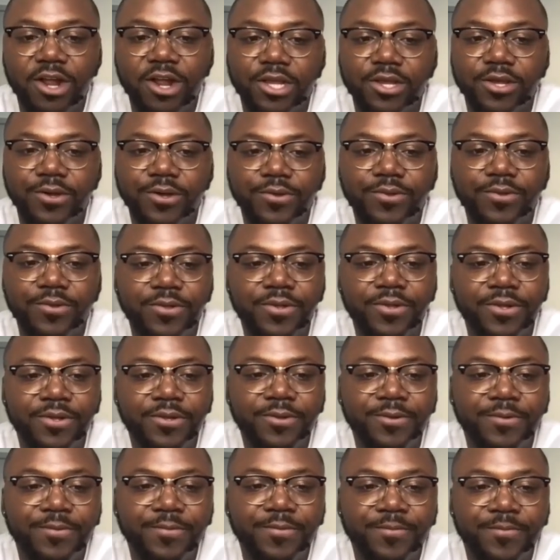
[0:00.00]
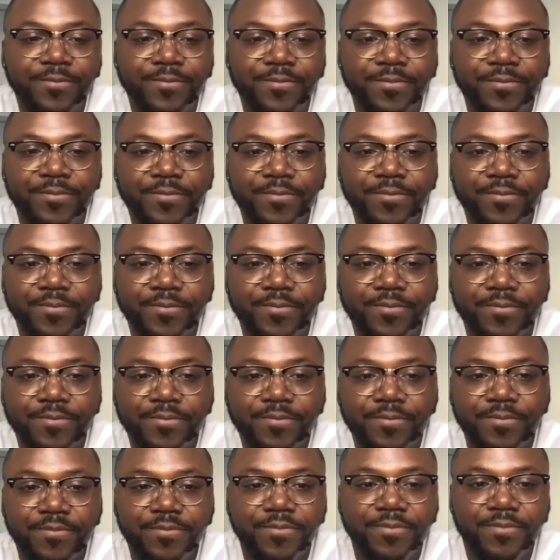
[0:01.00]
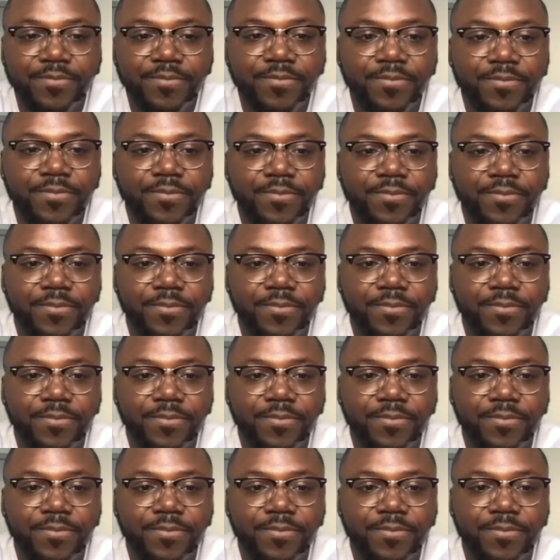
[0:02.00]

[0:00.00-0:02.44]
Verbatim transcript: that I go. Man, that